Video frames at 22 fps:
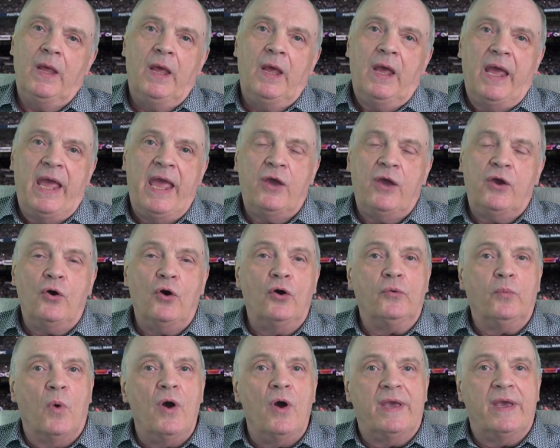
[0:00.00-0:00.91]
It
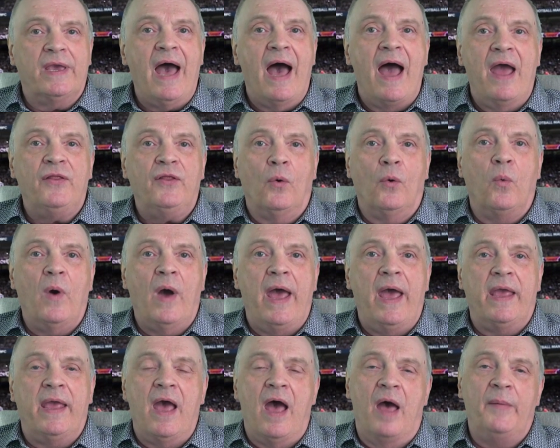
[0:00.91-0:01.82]
could work either
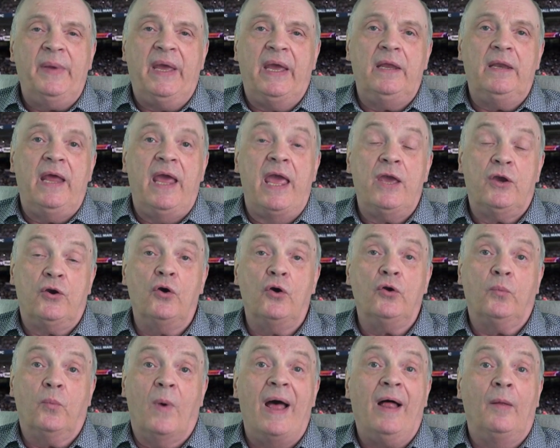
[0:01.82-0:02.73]
way. I mean, it
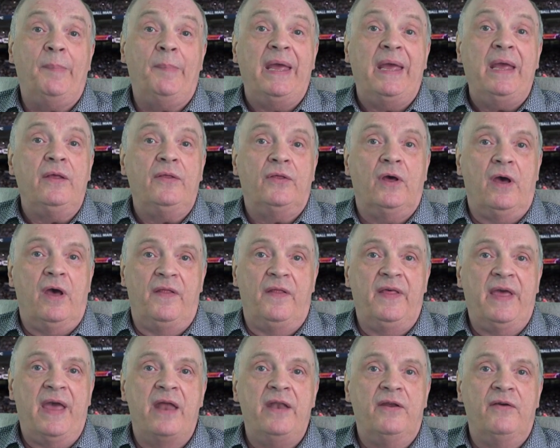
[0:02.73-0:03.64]
could well be that
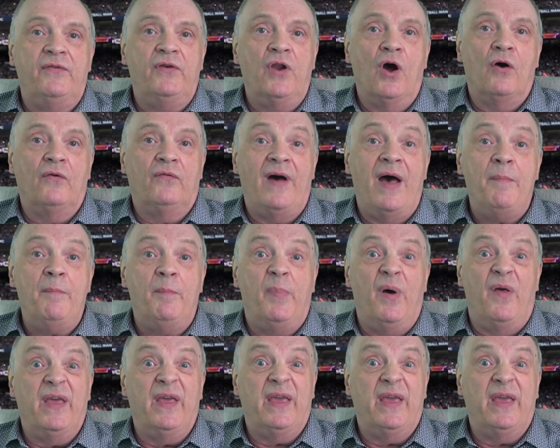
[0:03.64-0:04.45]
at the end of November,